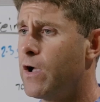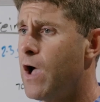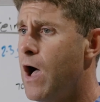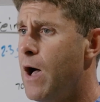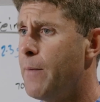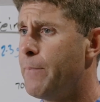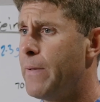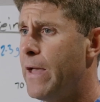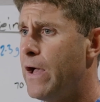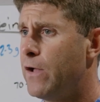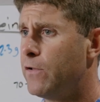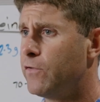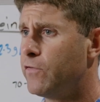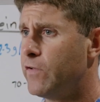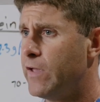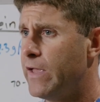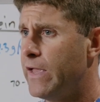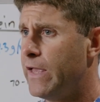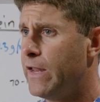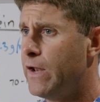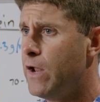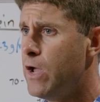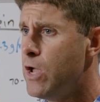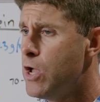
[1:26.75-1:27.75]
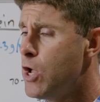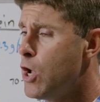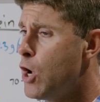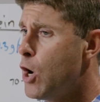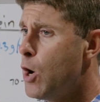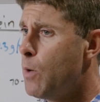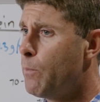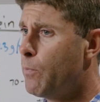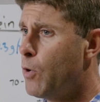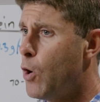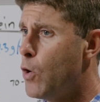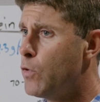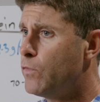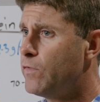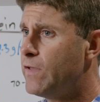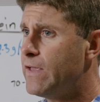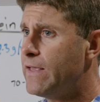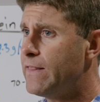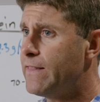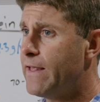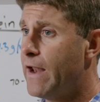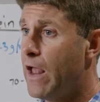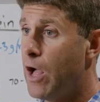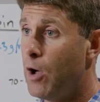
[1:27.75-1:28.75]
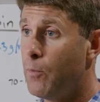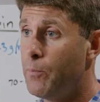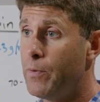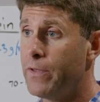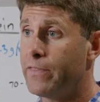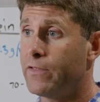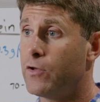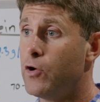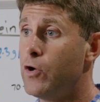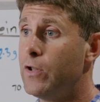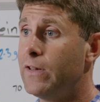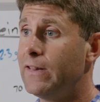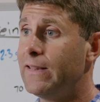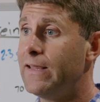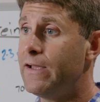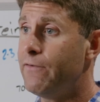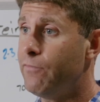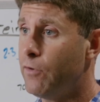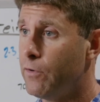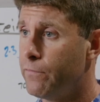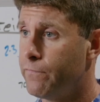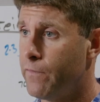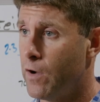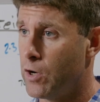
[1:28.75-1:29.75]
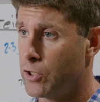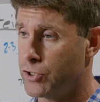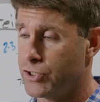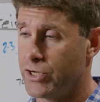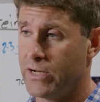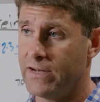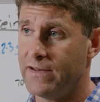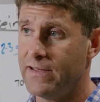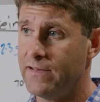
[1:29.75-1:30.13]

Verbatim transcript: compounds in protein that help with good liver function,